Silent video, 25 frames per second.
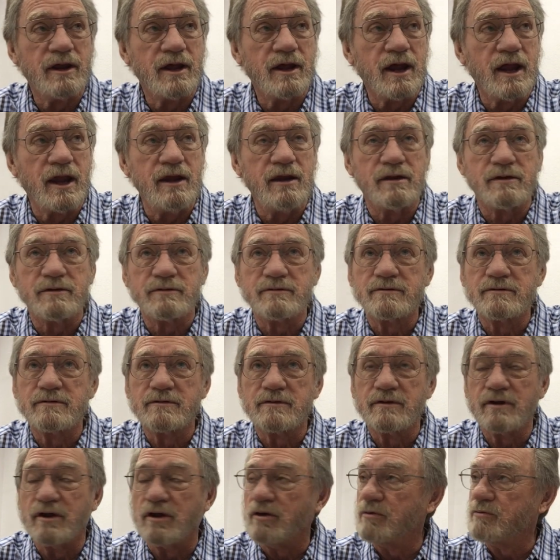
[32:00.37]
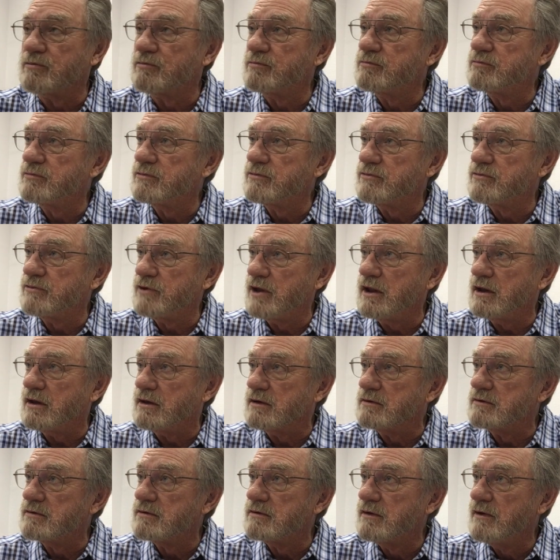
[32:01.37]
heinous, you know,
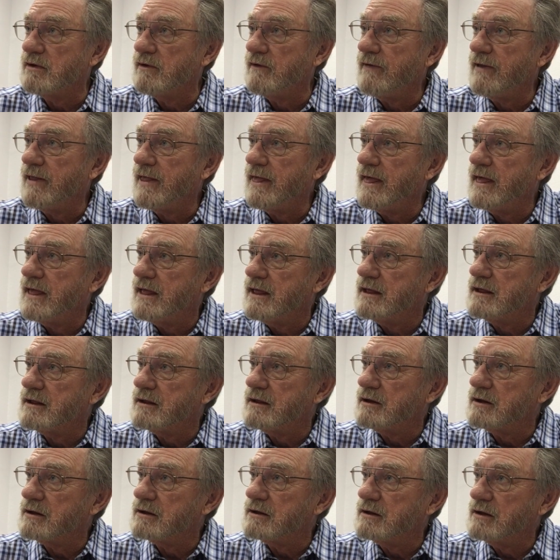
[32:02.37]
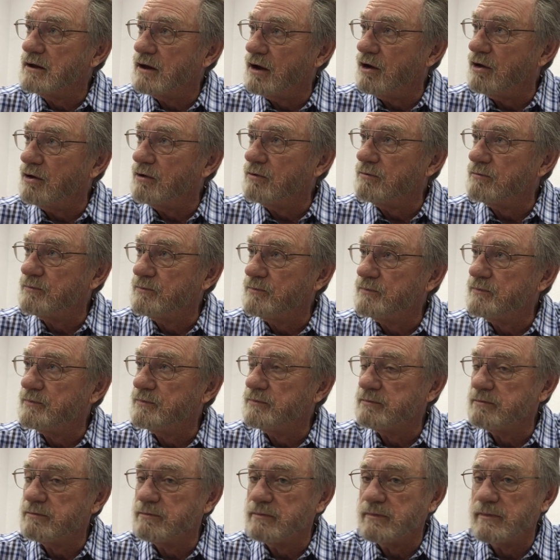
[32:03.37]
sins. You know,
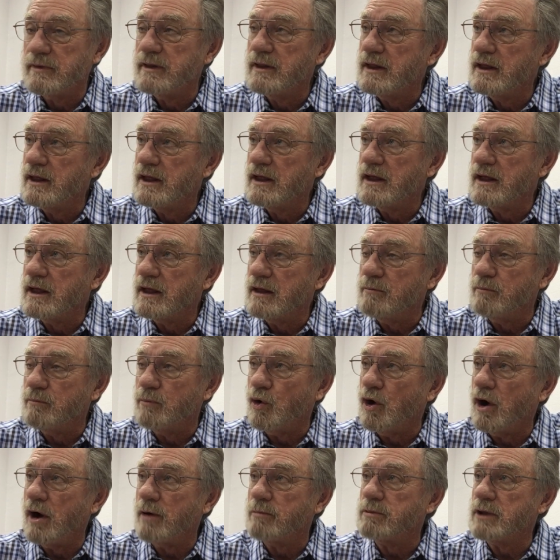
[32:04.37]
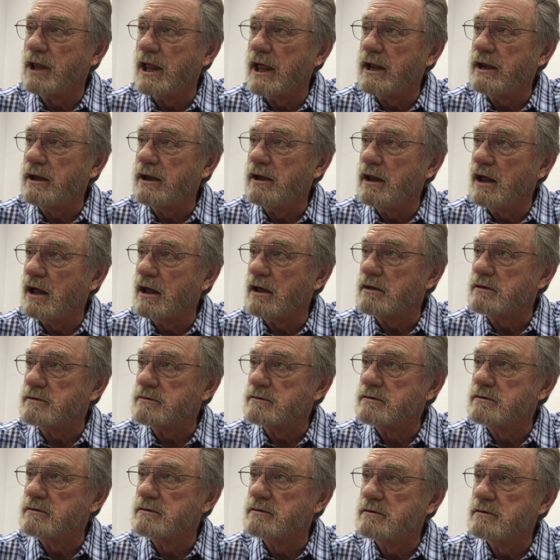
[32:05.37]
and boy, I'm glad He
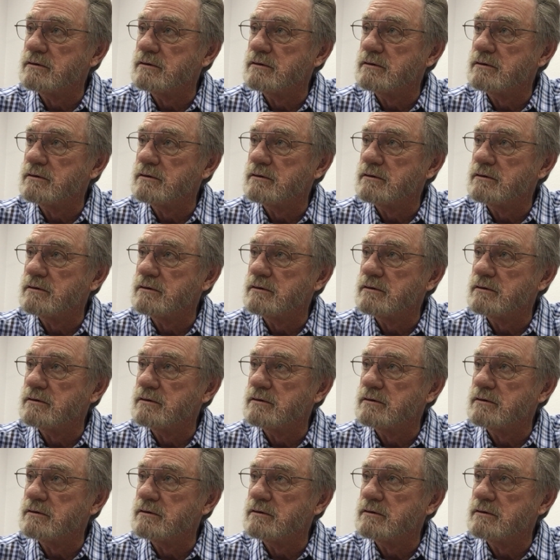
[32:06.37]
does.